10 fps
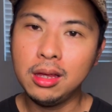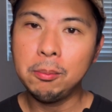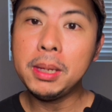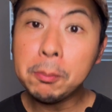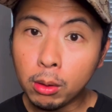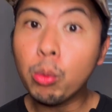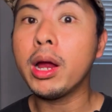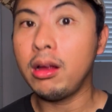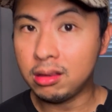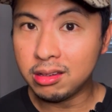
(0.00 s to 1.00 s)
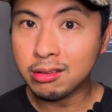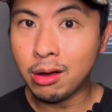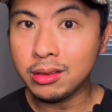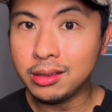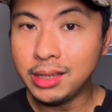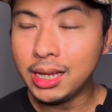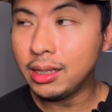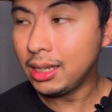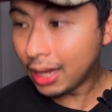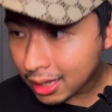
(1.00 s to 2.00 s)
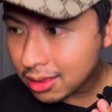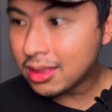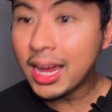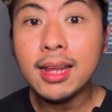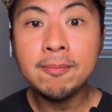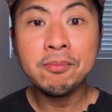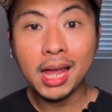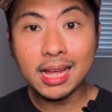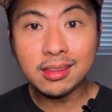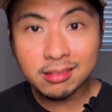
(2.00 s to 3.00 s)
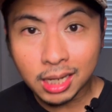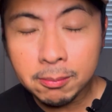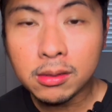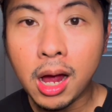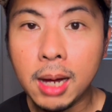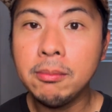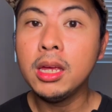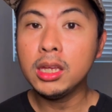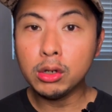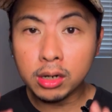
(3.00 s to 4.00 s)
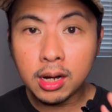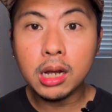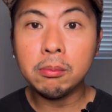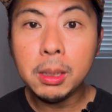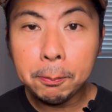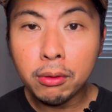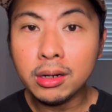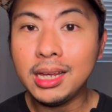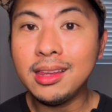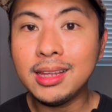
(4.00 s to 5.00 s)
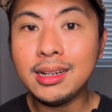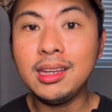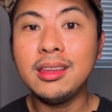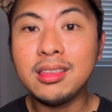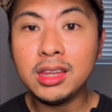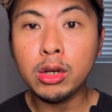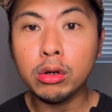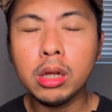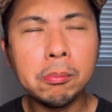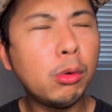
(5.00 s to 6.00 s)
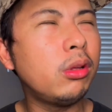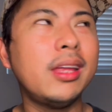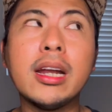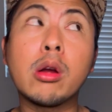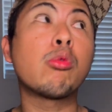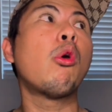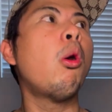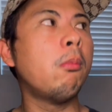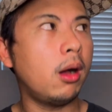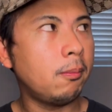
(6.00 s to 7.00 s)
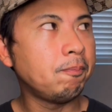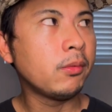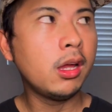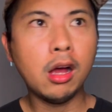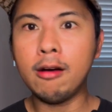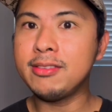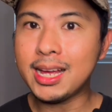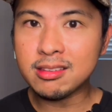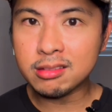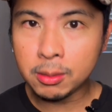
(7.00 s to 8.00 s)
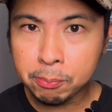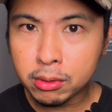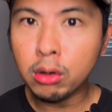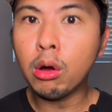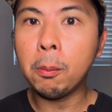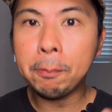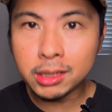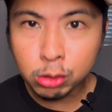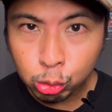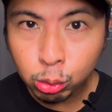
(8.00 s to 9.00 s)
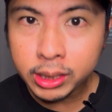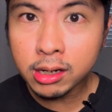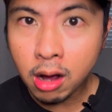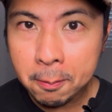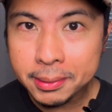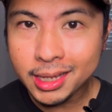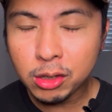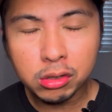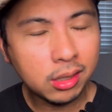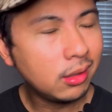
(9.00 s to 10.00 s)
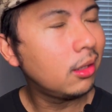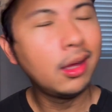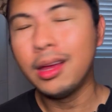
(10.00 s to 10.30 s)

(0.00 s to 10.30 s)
people wearing this on the daily, and then at the same time you're gonna be put in that ethereal mood. That aroma of that Cypriol patchouli combination